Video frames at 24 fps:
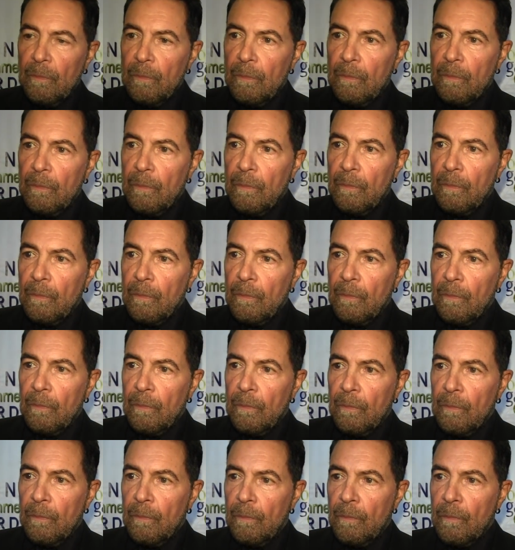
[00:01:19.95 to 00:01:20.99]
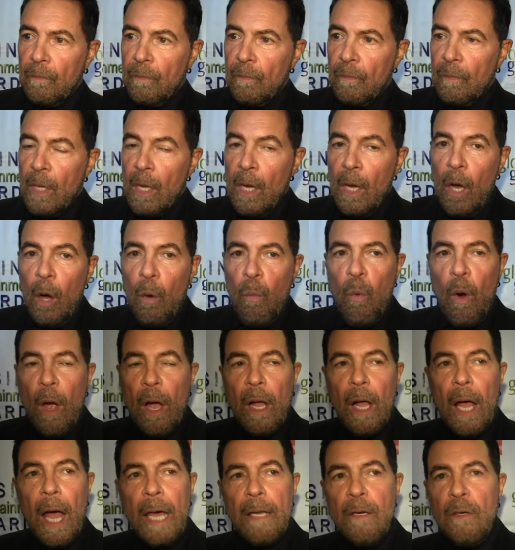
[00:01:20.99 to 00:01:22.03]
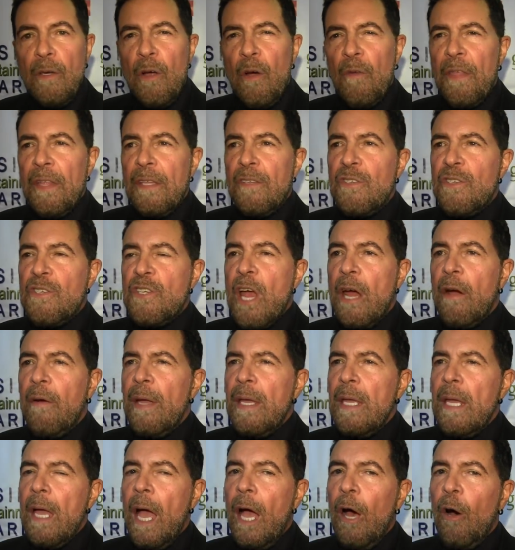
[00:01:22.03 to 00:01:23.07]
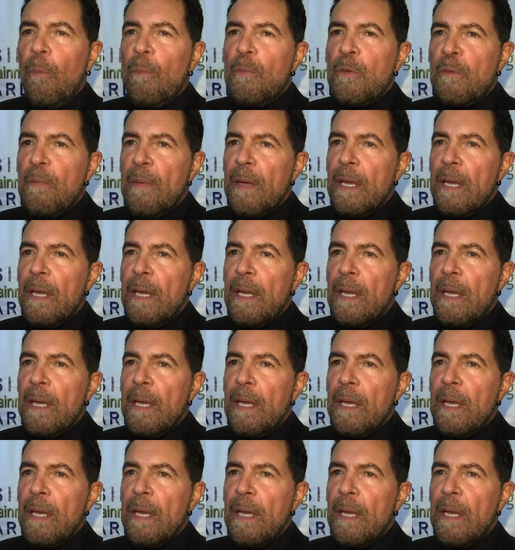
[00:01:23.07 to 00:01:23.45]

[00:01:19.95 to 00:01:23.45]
a broader audience? Well, I don't know that Jerry helped